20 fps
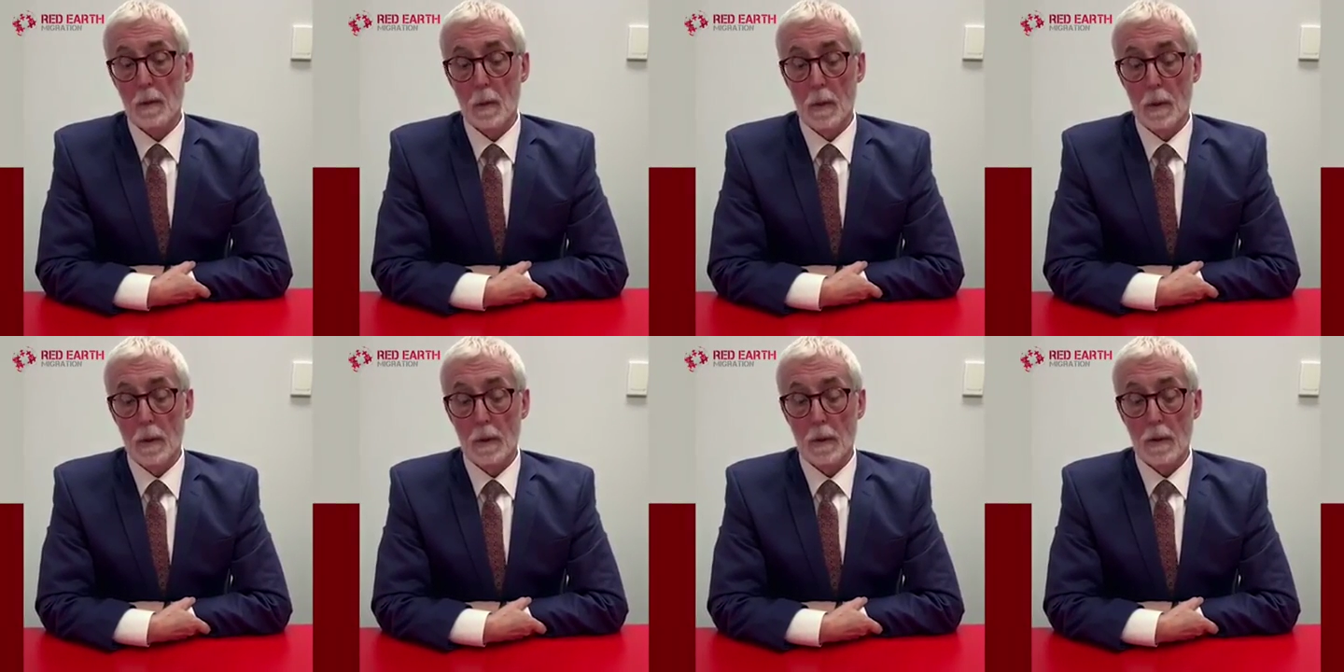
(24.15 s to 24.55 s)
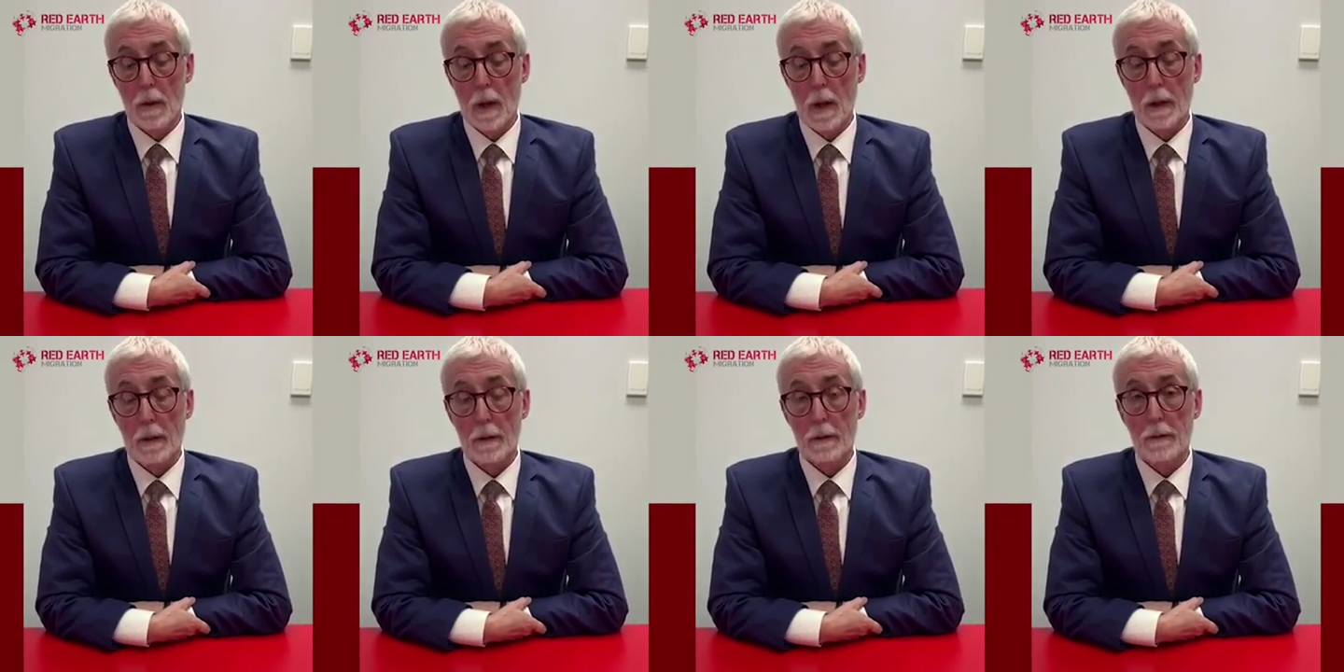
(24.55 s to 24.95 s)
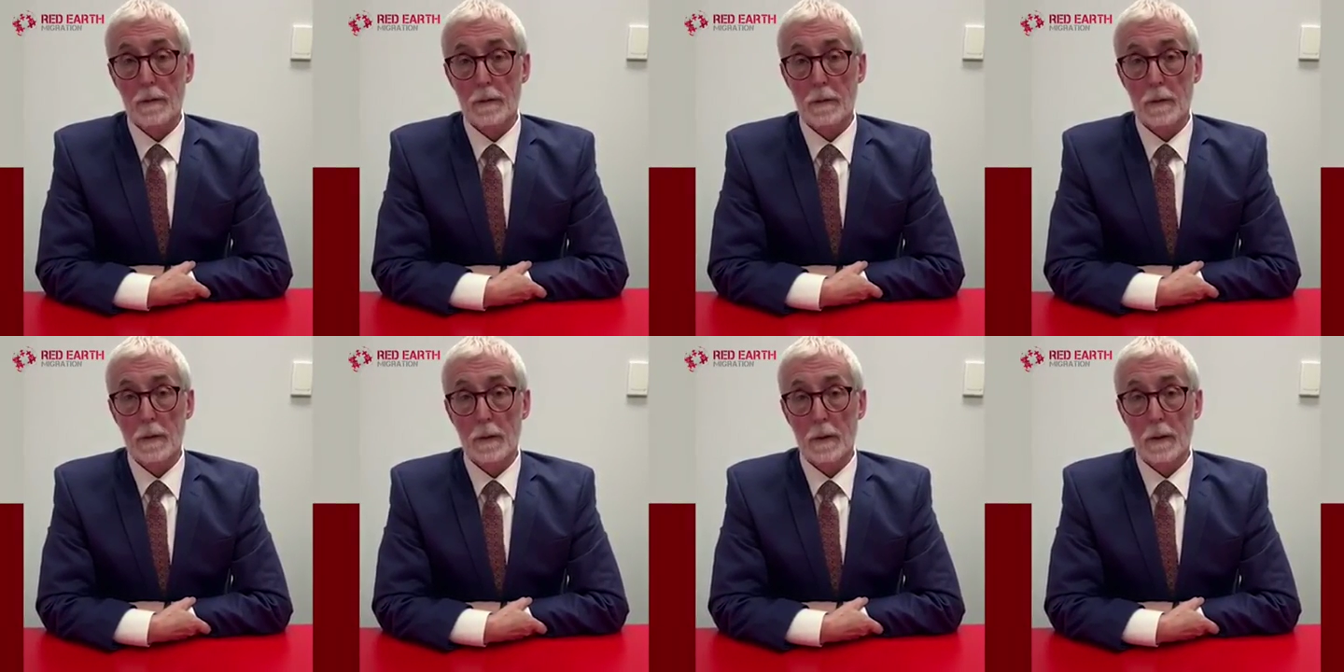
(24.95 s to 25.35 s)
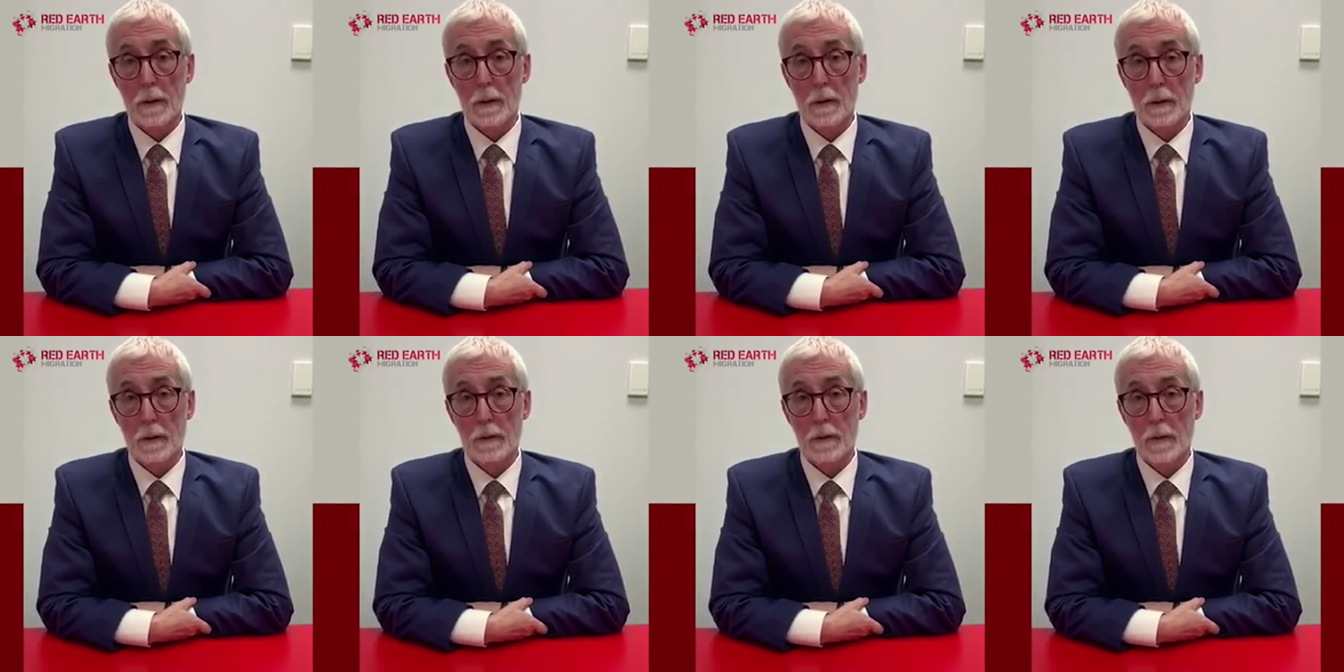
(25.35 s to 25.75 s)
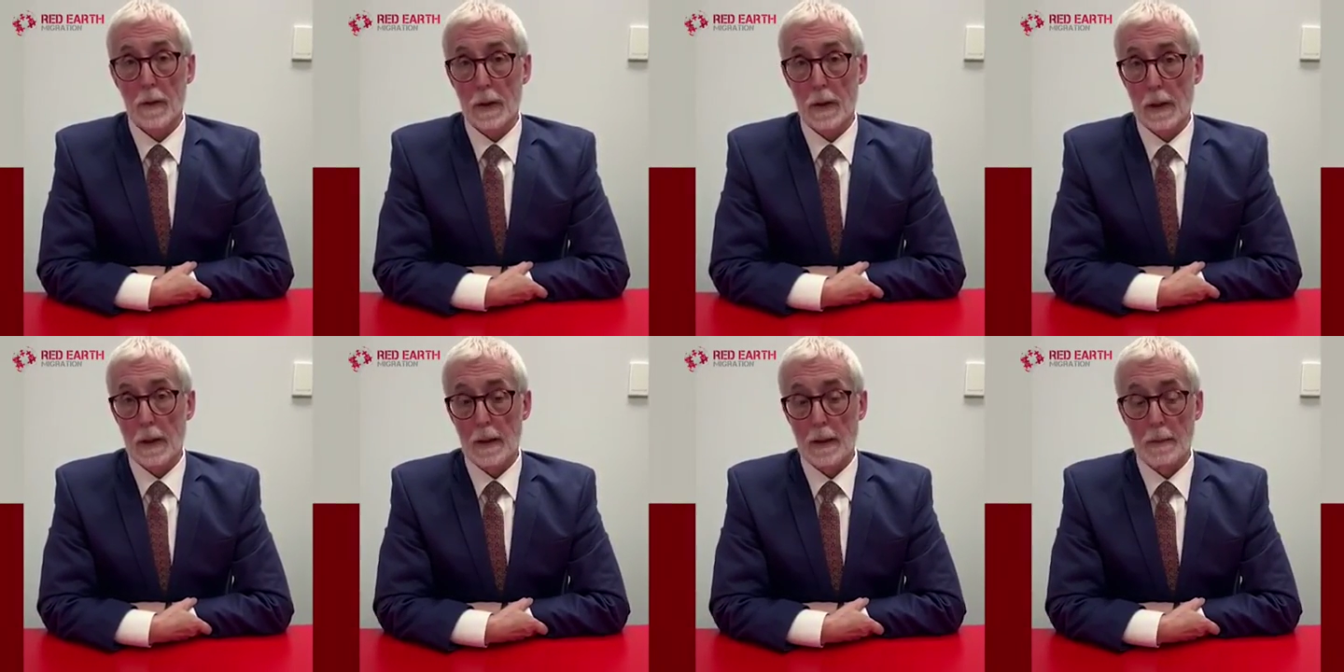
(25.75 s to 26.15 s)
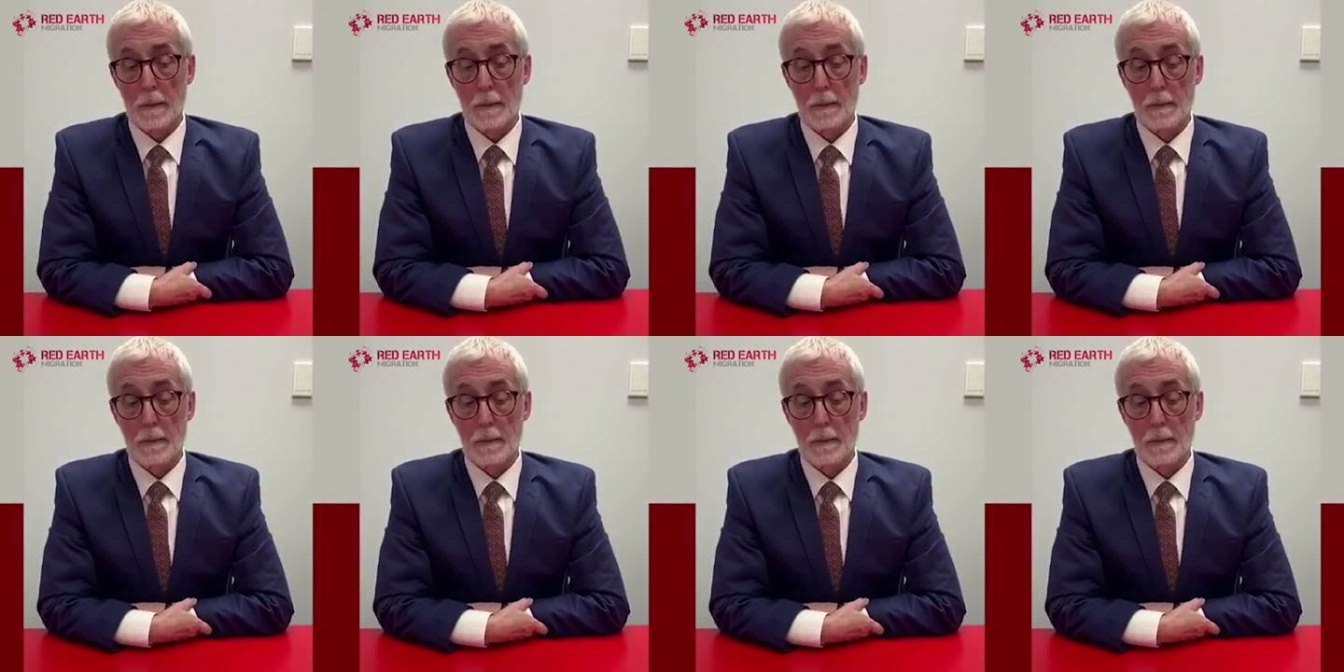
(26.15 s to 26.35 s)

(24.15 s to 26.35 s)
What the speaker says: work rights in Australia.